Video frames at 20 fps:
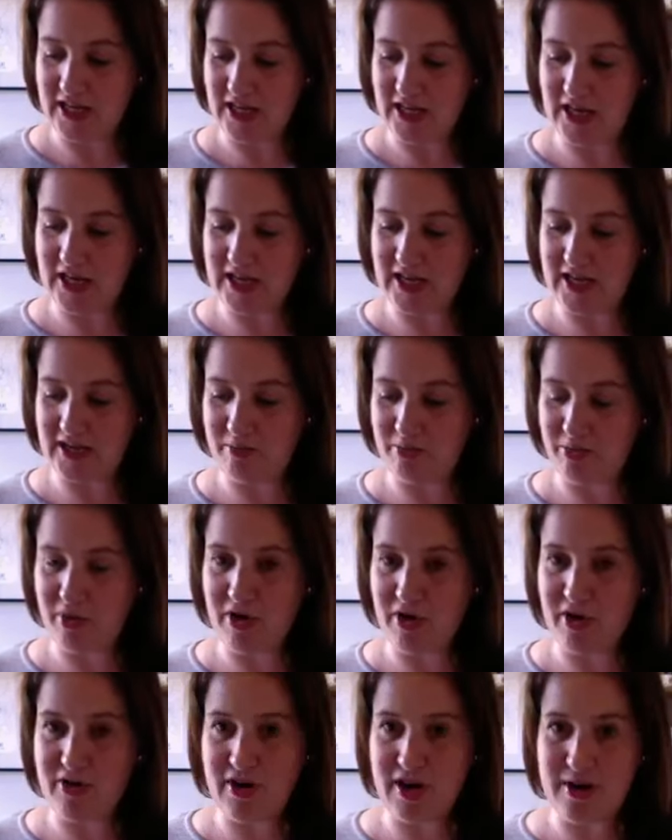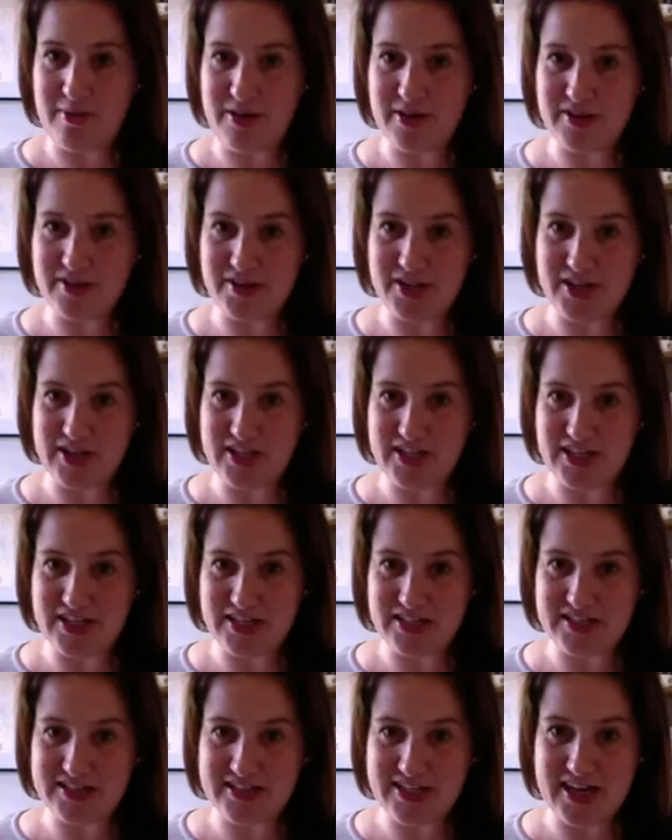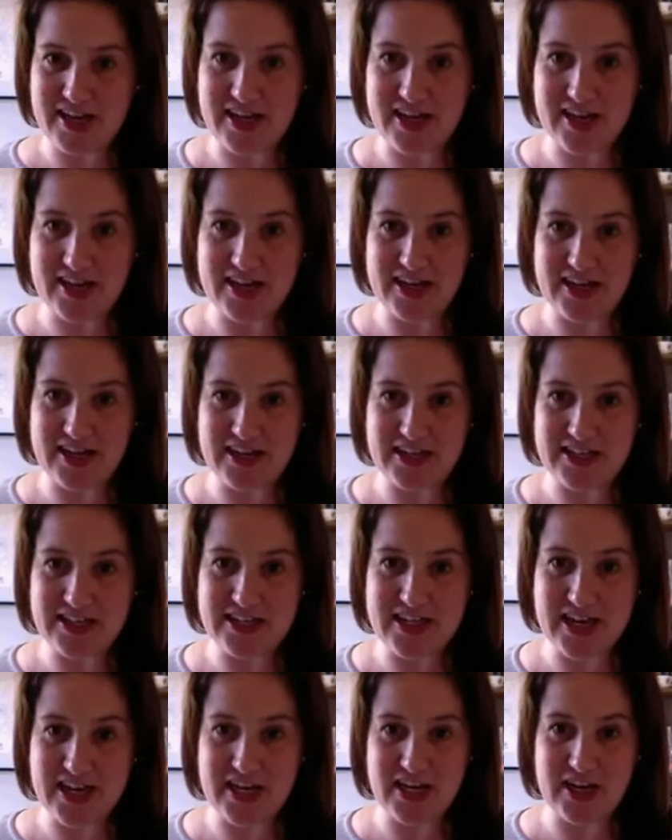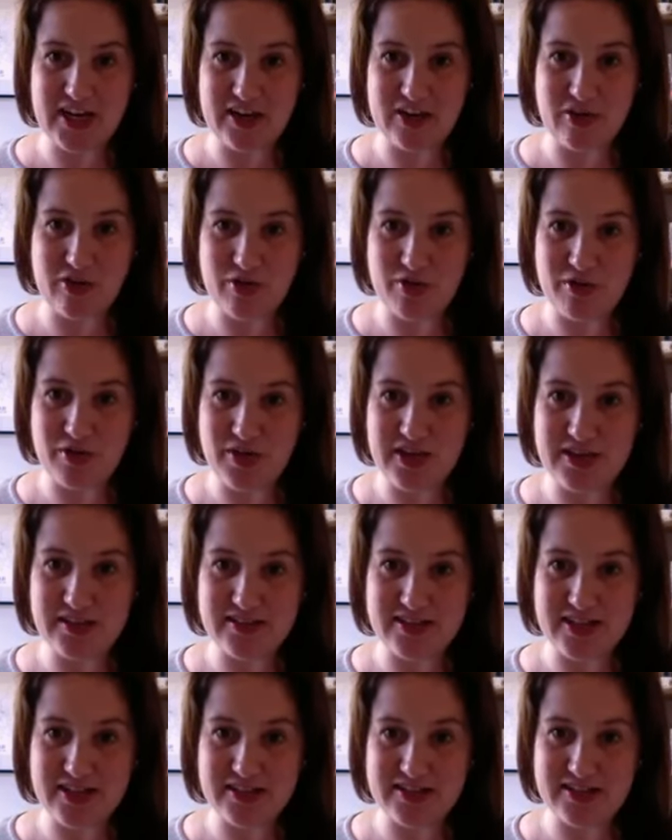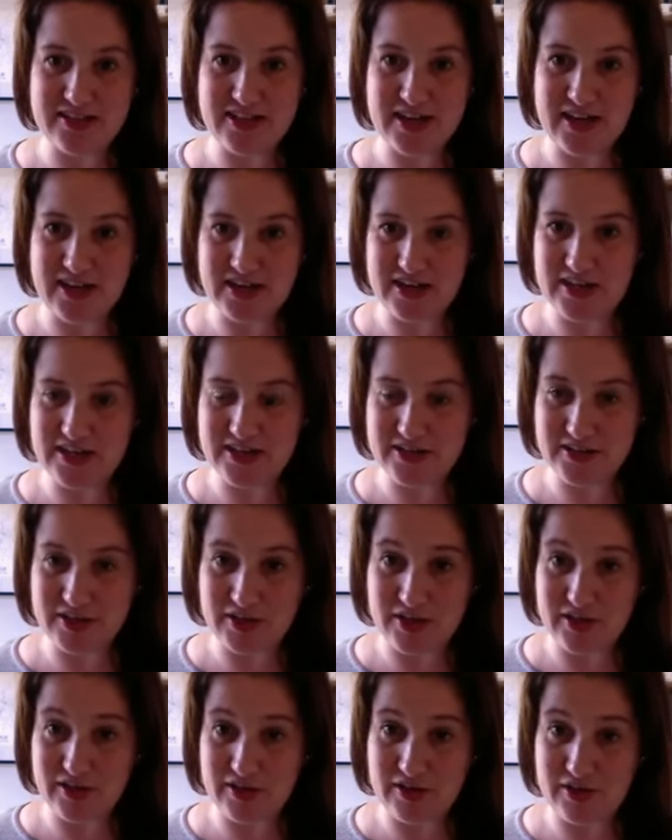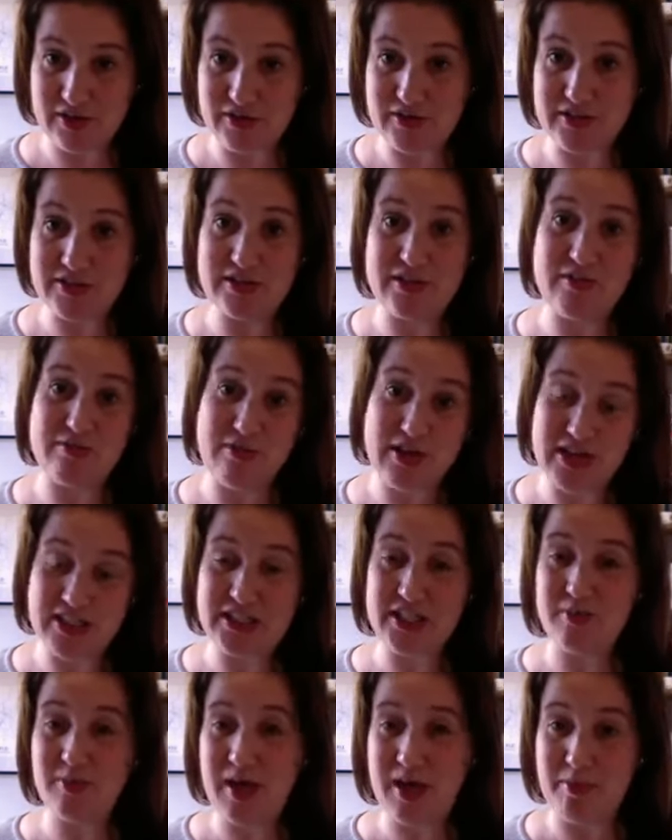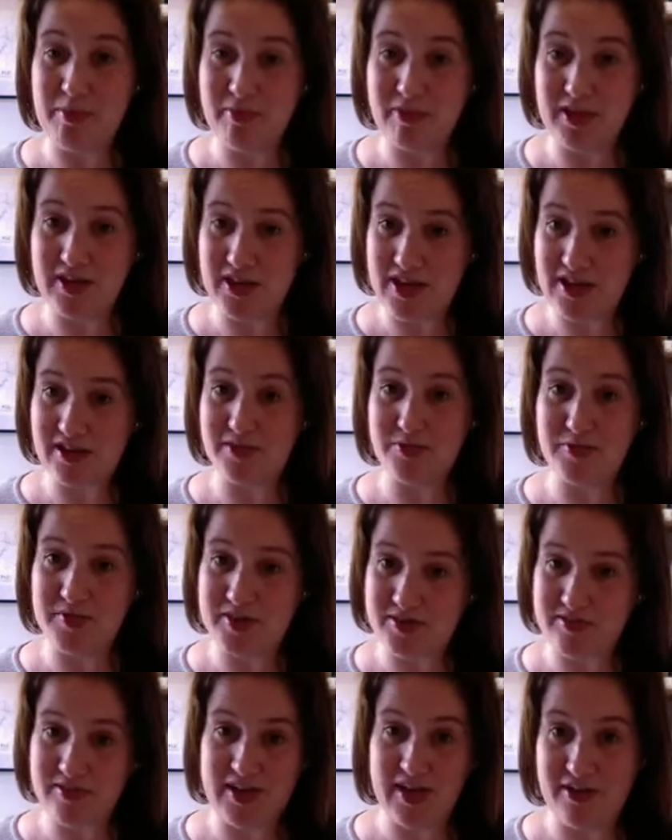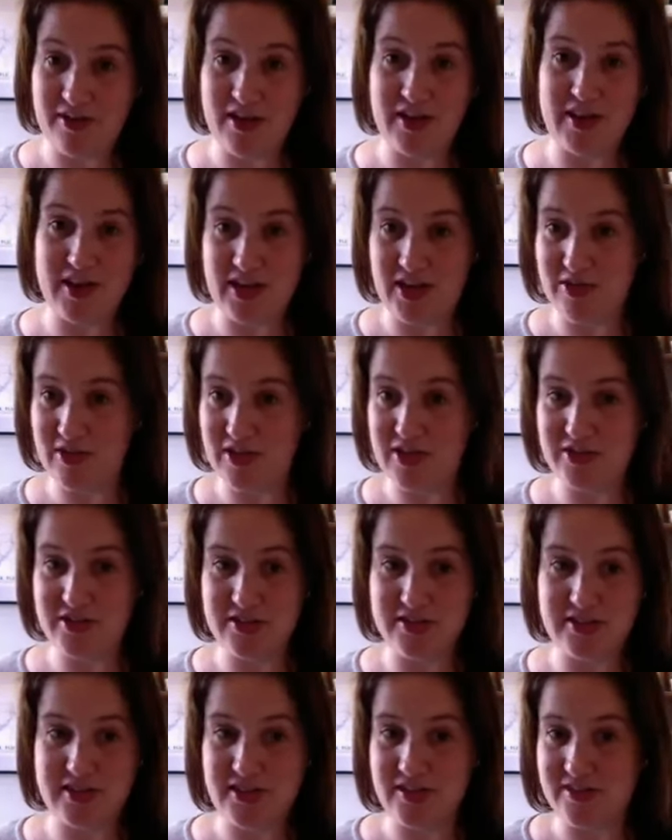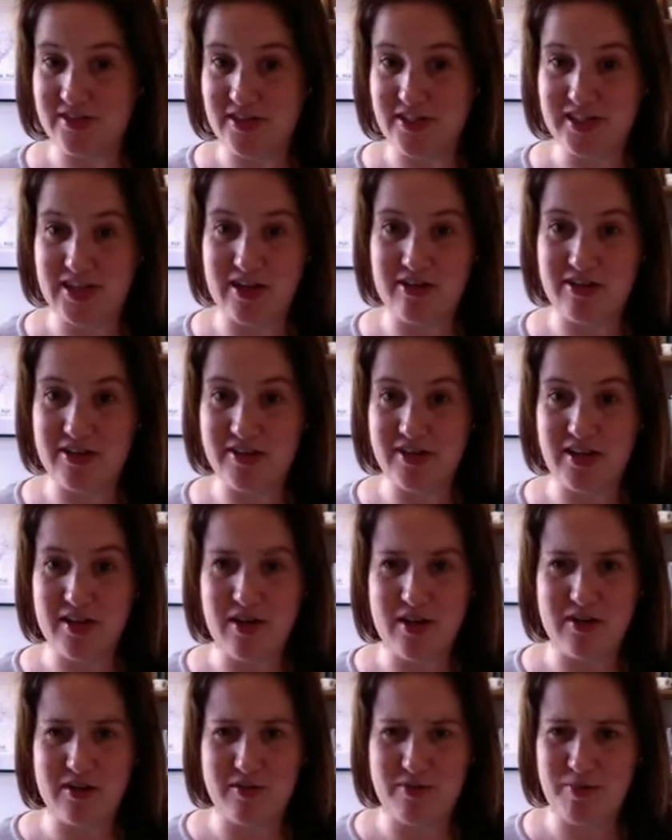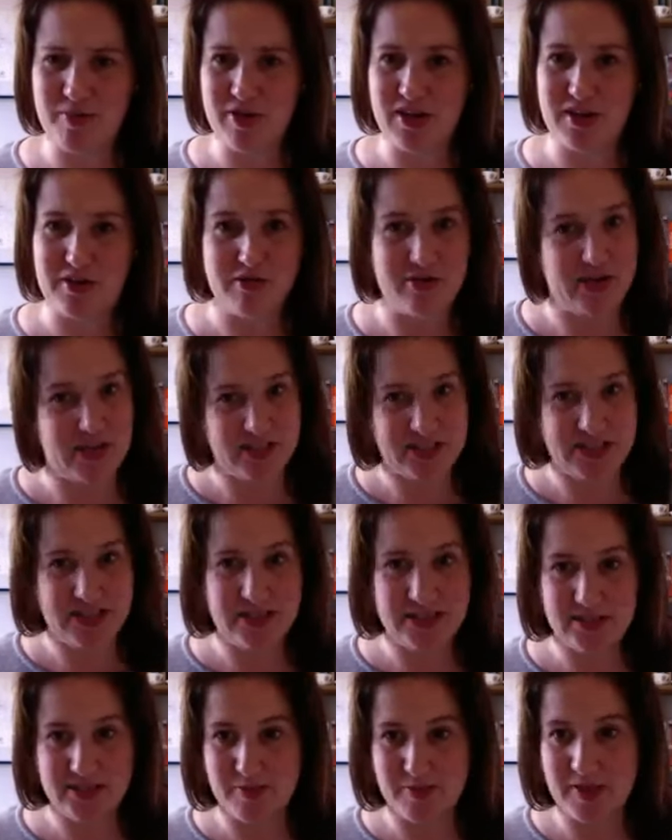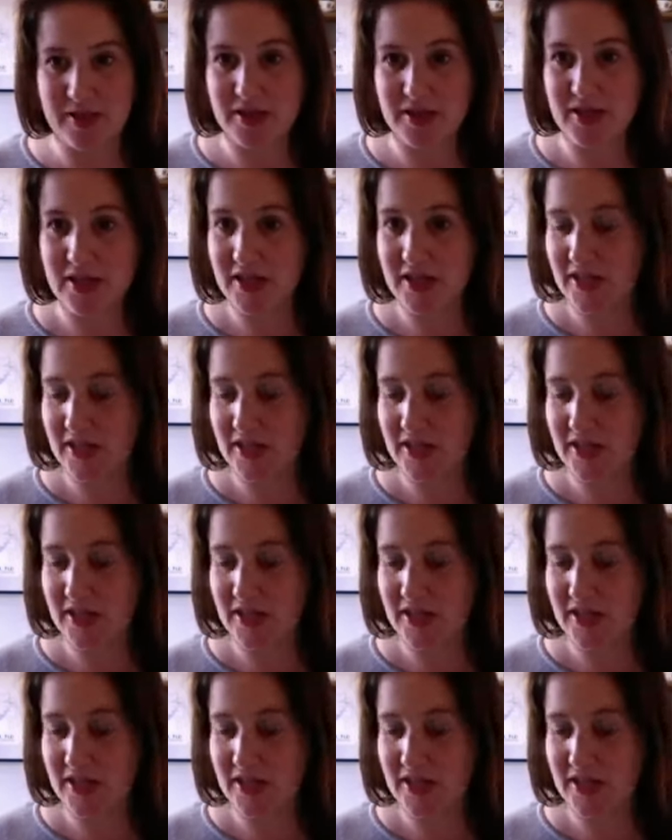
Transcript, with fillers: you can program it so that it's targeted and you, your audience gets targeted so you're reaching people in that specific area that you're interested in. So Tarisi, you've probably already done this, but